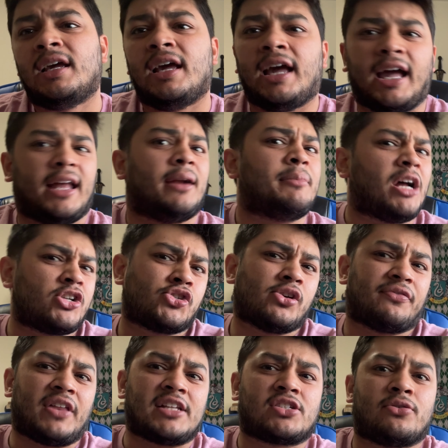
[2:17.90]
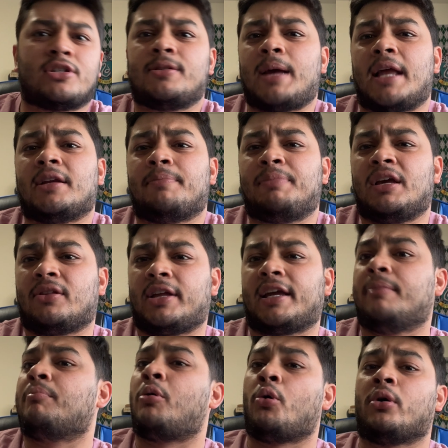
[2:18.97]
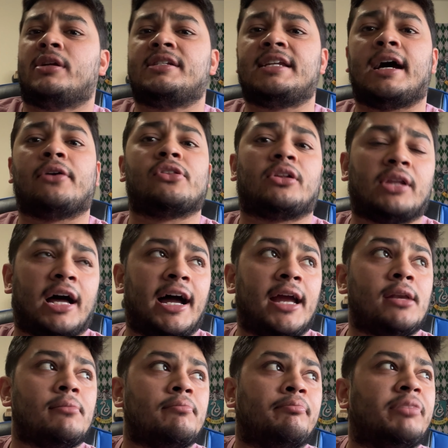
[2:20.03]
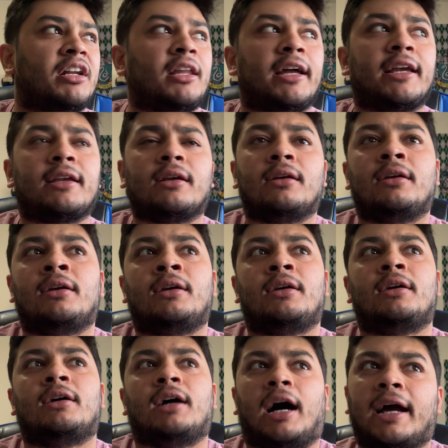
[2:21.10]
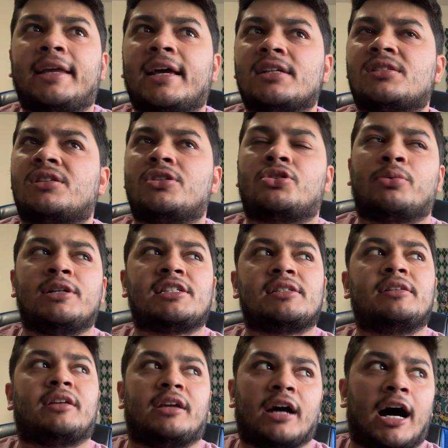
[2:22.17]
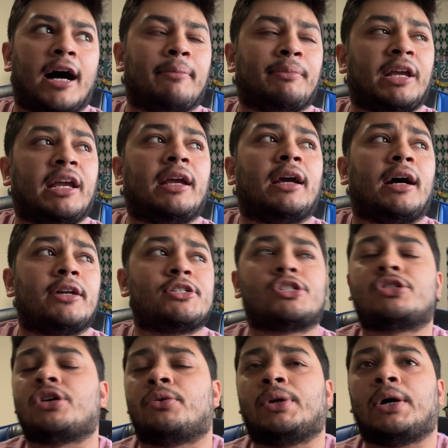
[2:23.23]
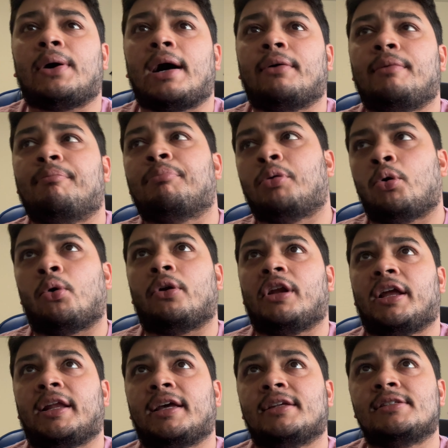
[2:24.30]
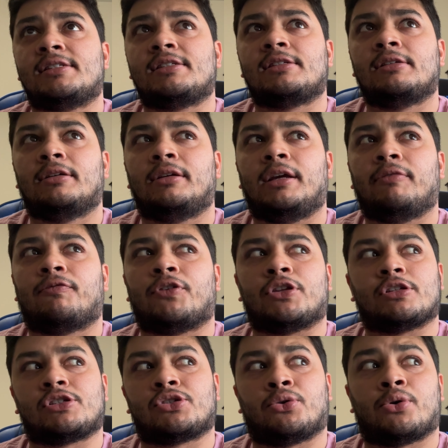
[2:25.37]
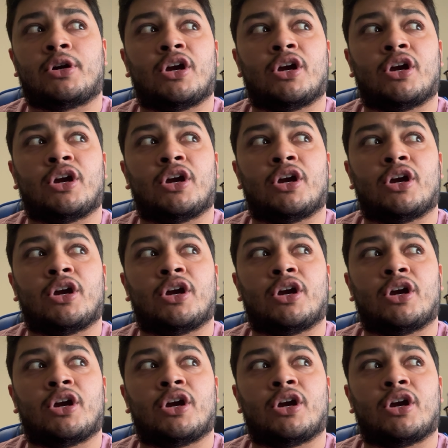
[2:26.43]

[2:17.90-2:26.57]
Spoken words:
and I'm not sure if that's going to end up being like important down the line, but like, I guess the twist got me. I just don't know how important it is for the story